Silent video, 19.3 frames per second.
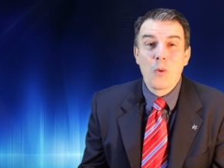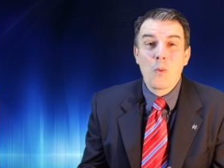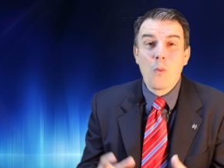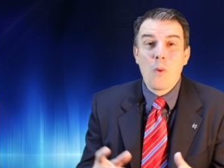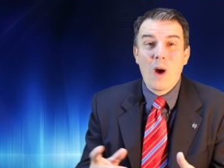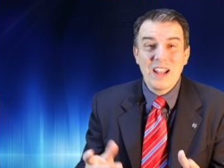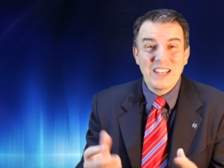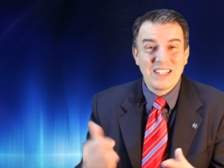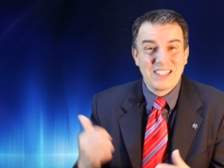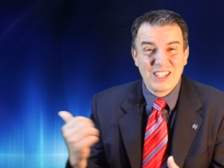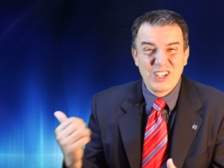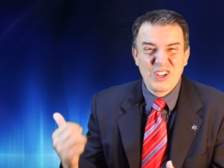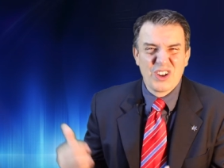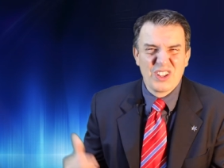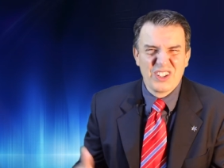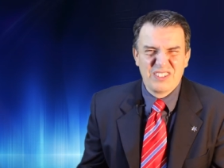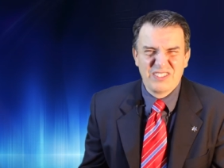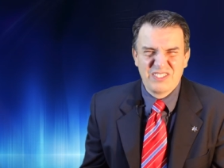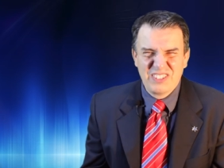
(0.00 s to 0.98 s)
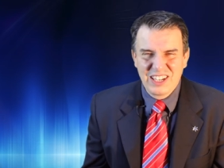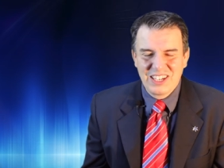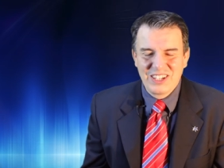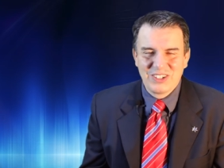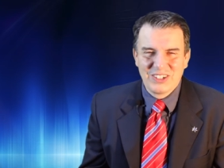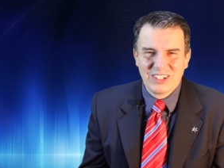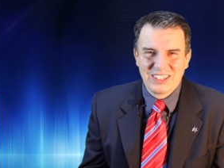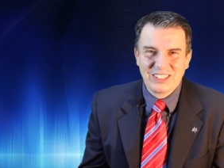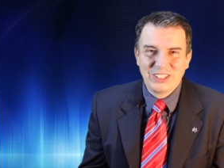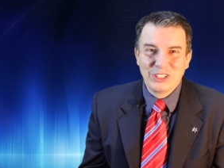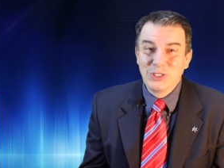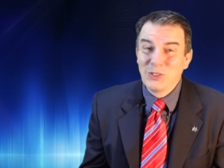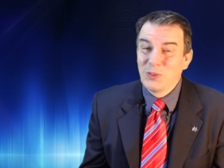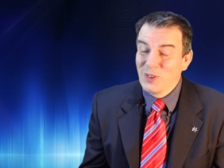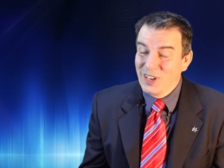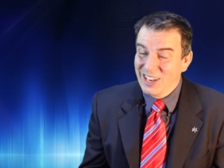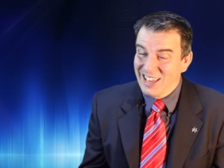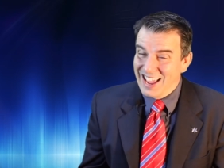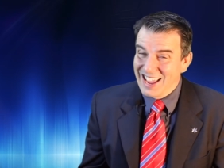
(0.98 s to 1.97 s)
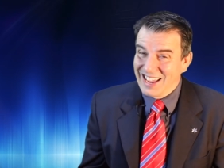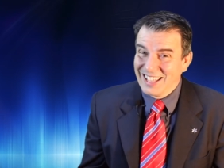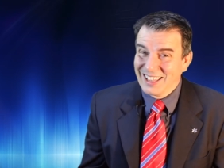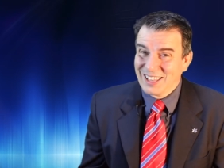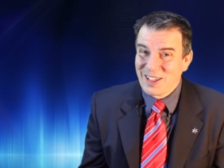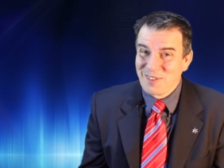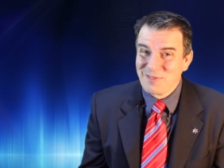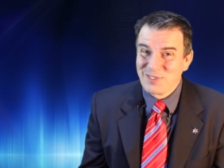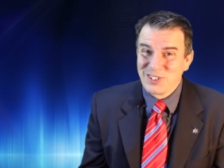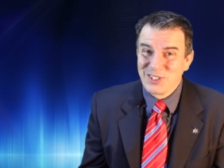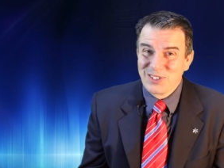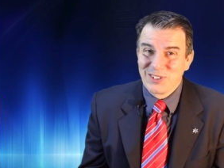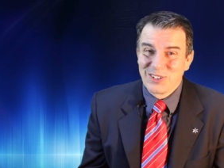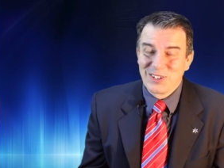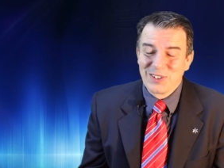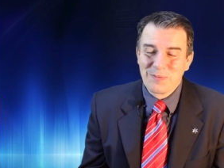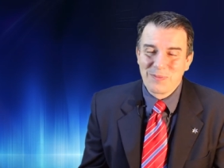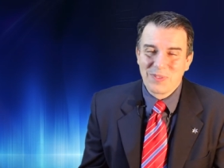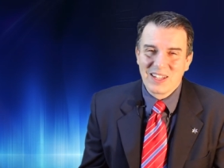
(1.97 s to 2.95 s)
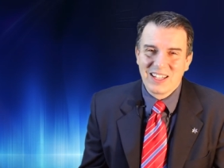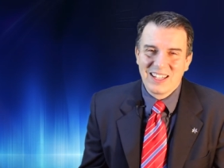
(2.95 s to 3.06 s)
Watch the other video, you will like it, I'm sure.